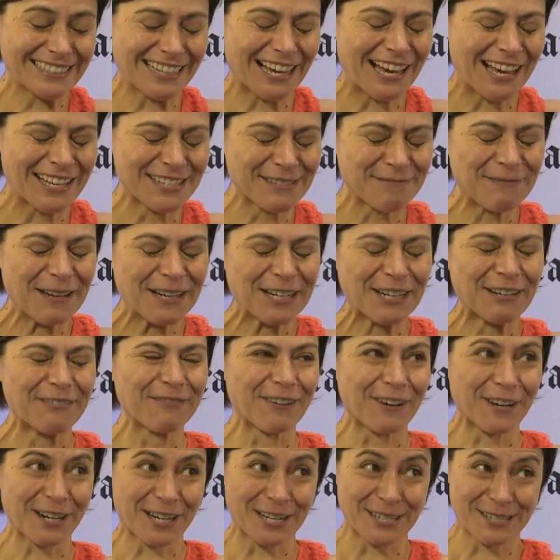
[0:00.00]
as many of
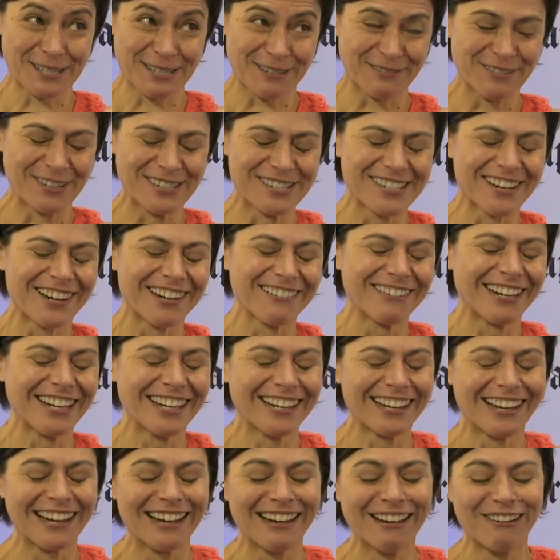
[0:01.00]
our customers are
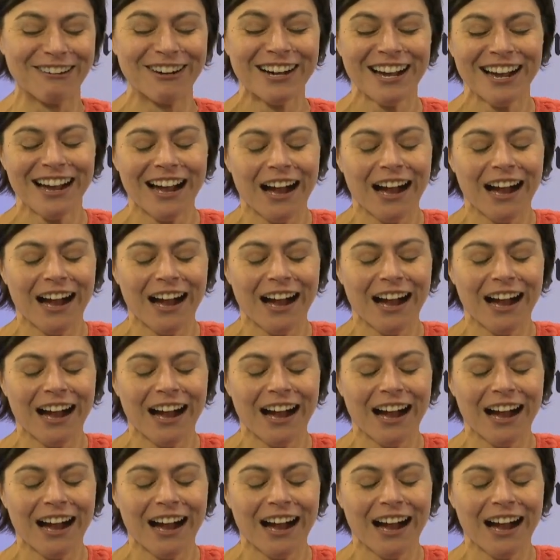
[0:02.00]
right now.